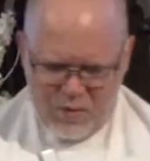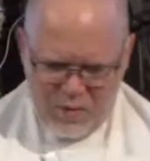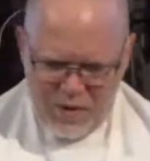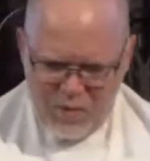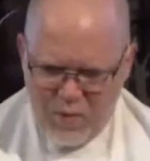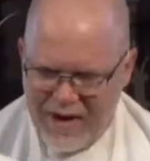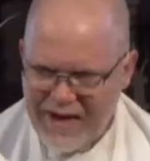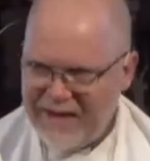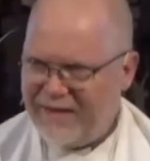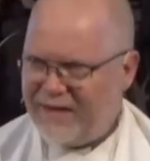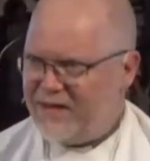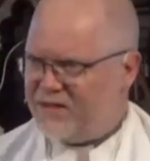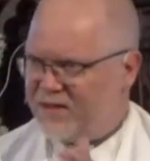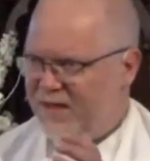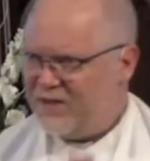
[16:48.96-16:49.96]
we weigh
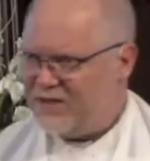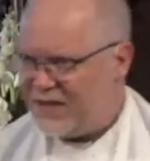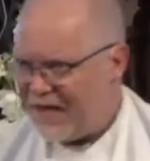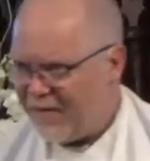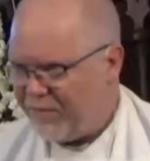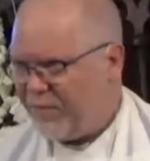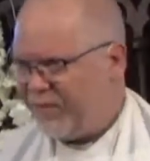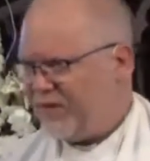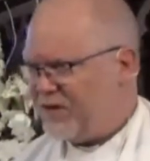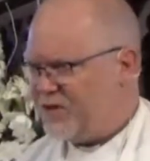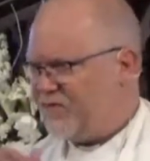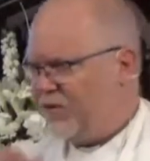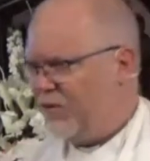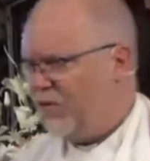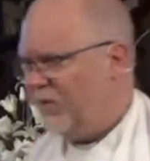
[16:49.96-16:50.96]
these things up with these
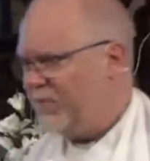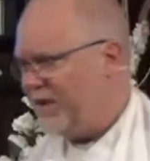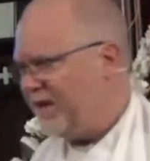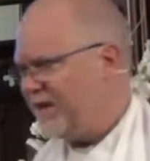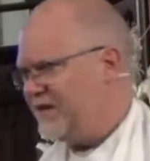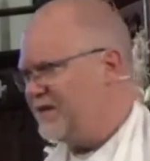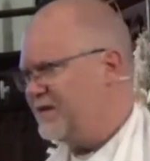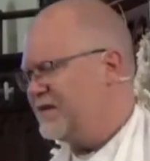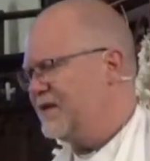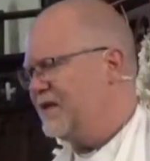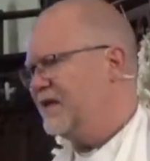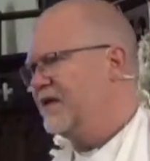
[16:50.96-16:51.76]
four pillars